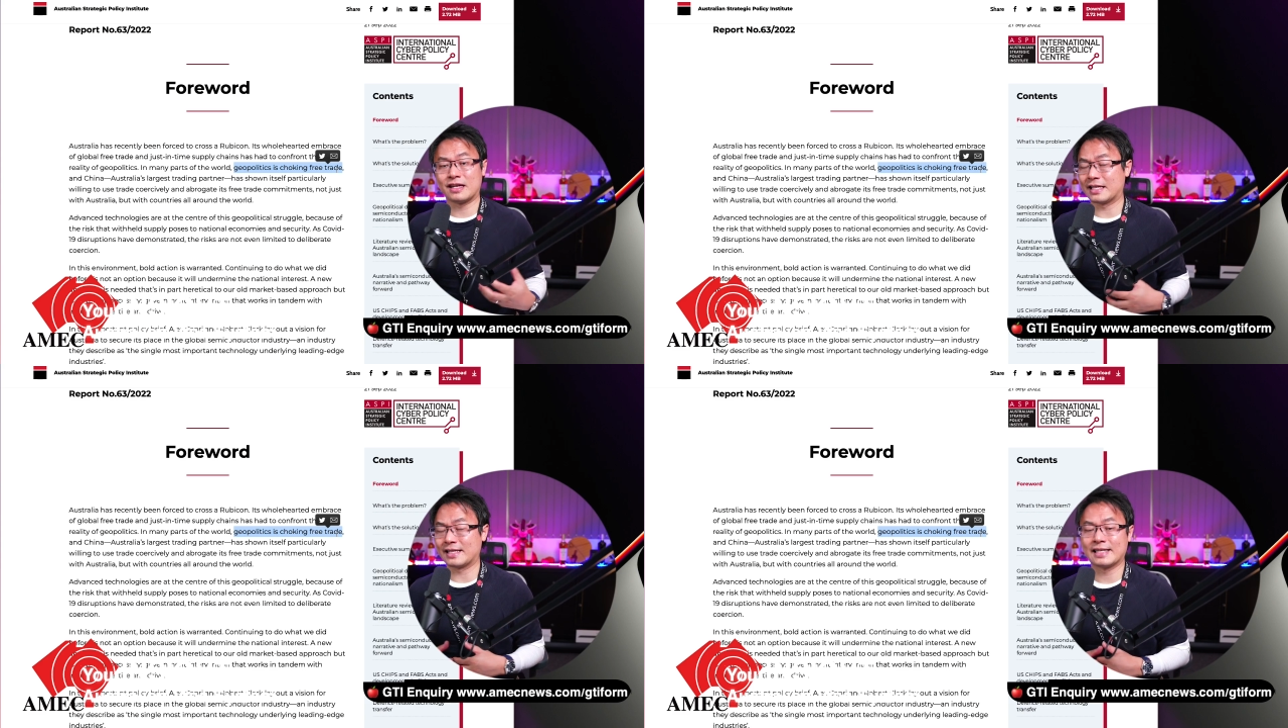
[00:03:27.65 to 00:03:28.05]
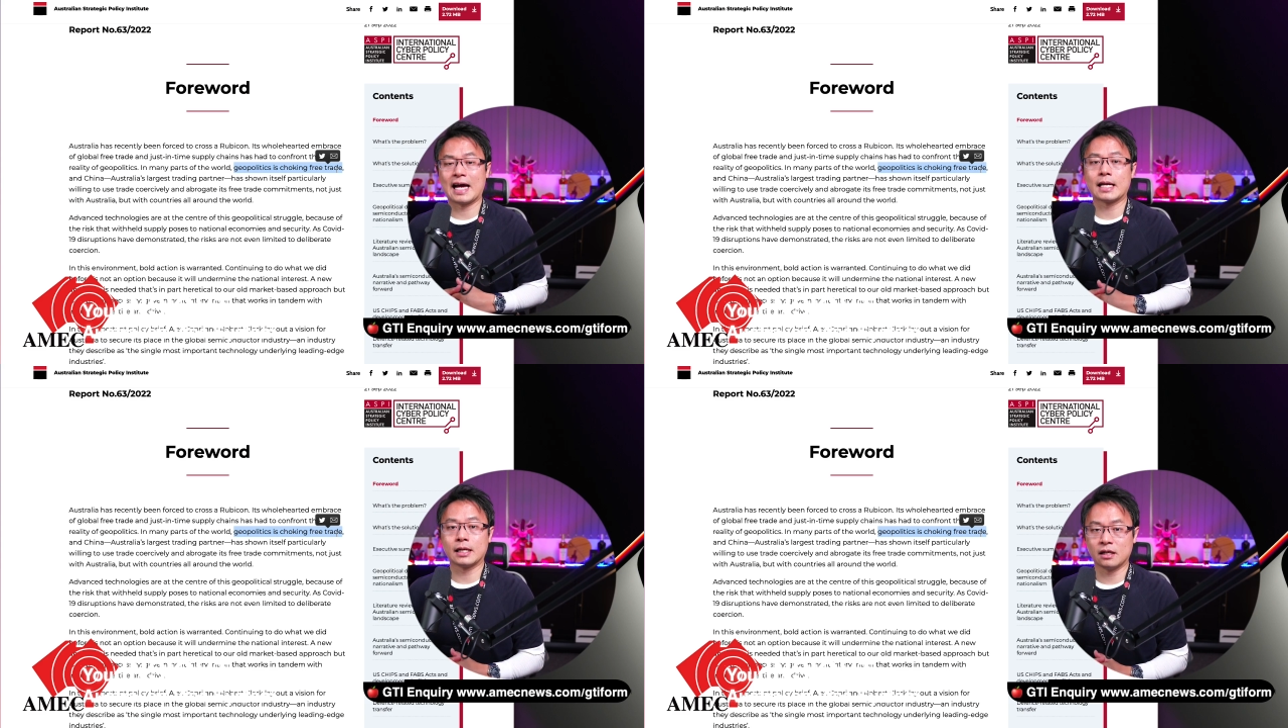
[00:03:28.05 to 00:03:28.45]
is
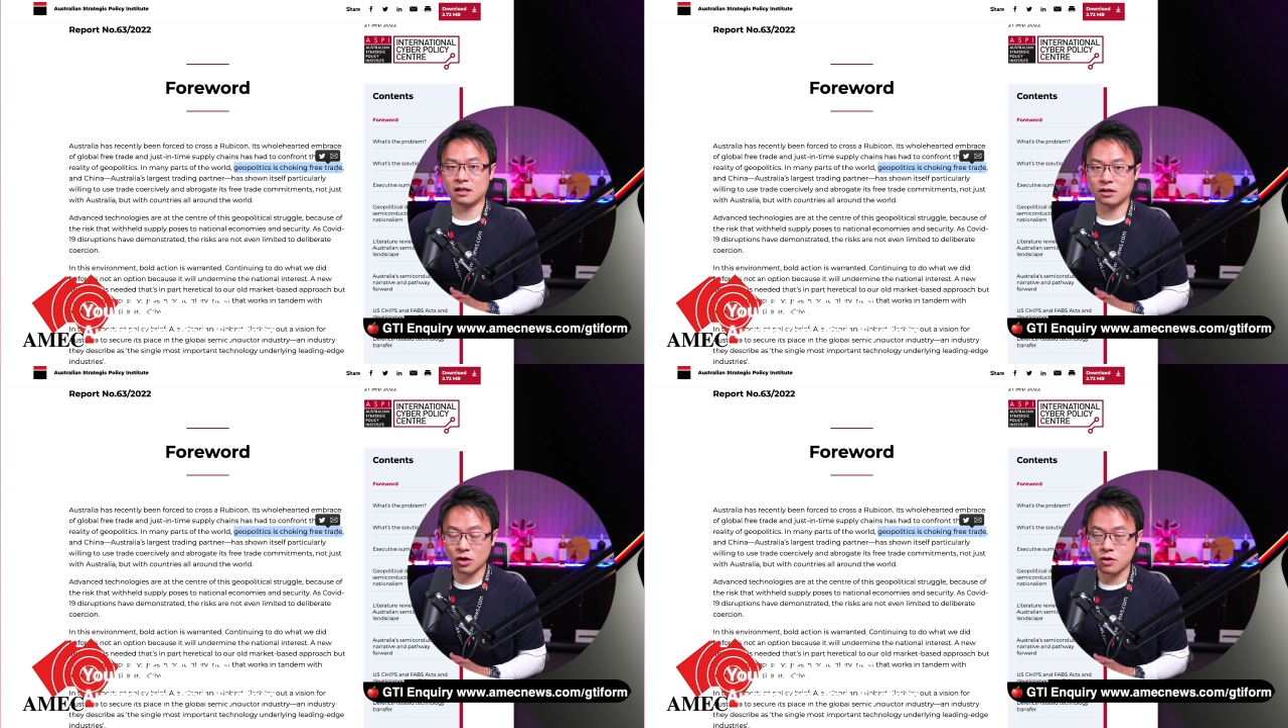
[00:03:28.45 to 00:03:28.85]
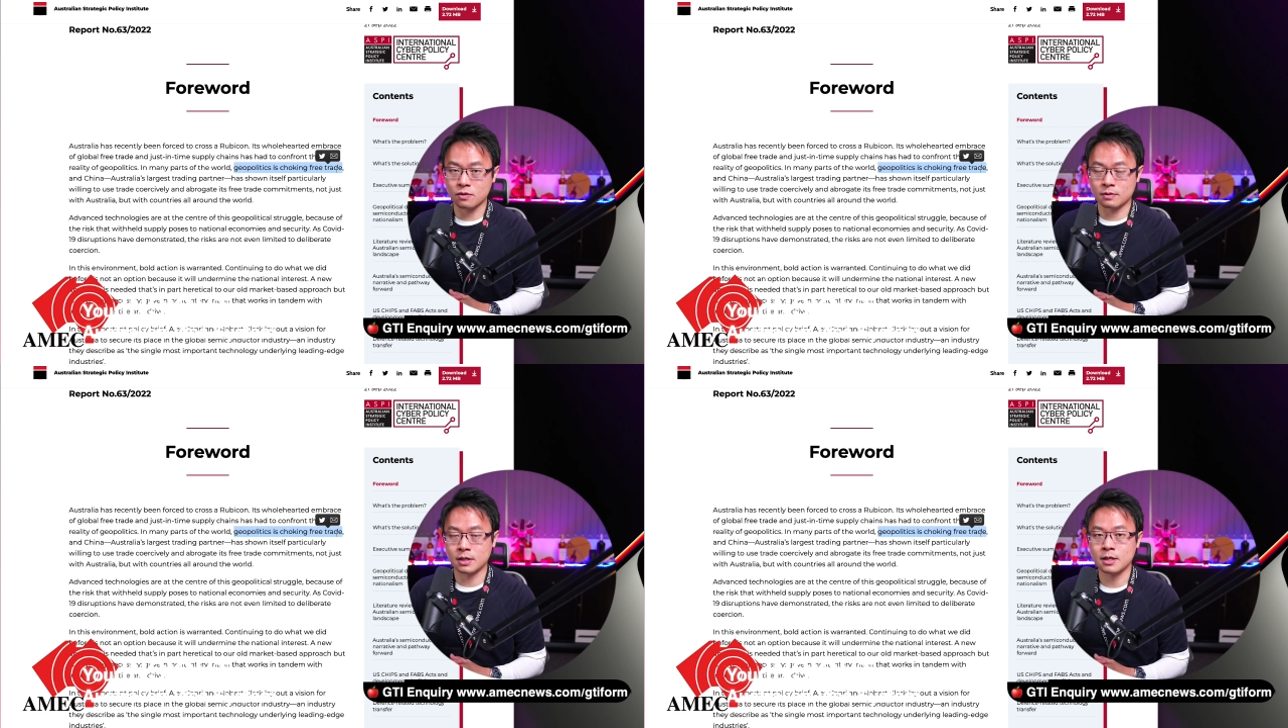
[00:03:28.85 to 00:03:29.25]
not
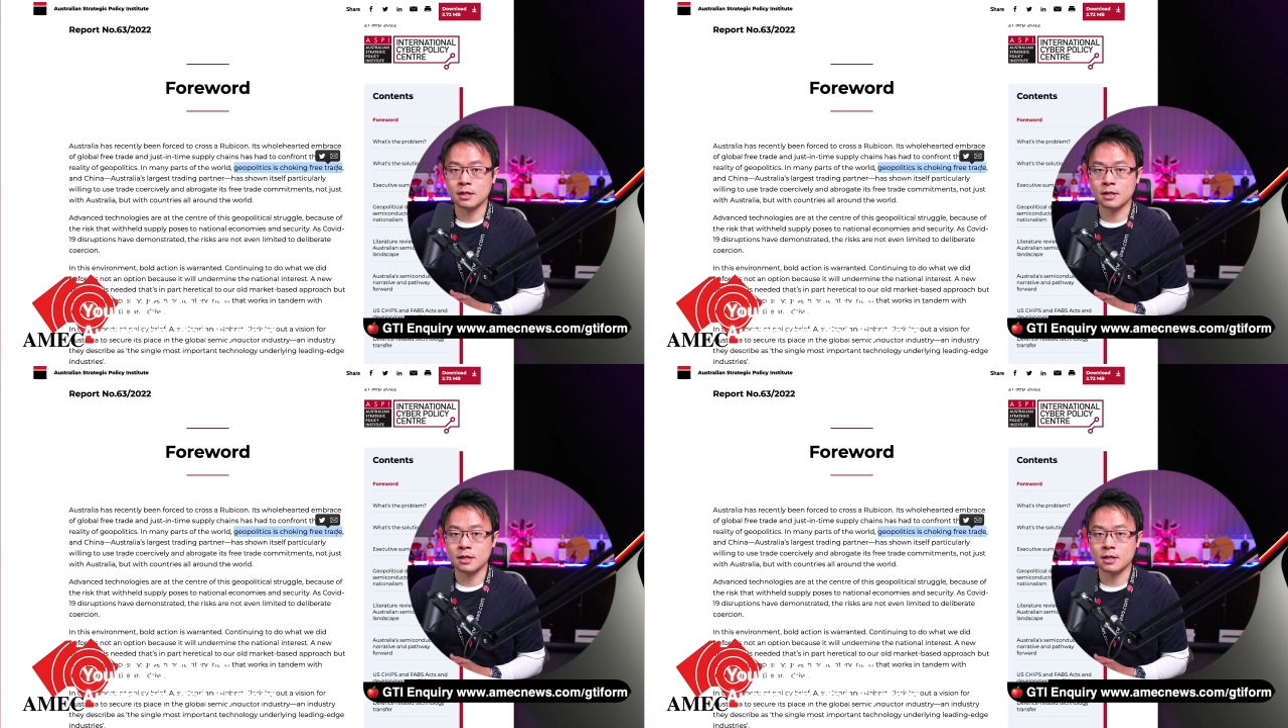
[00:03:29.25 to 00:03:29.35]
alone.